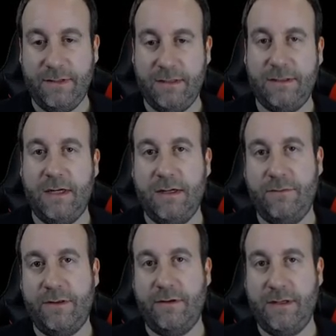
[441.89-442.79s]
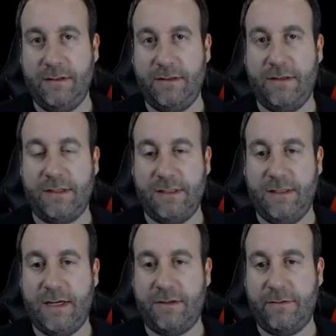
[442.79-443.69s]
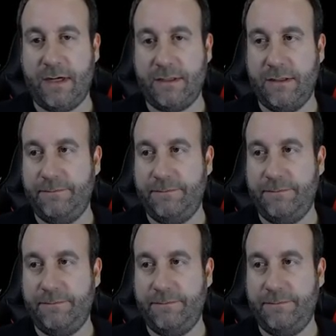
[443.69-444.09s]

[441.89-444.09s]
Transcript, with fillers: they'll tell you whether Nihlathak's in that direction.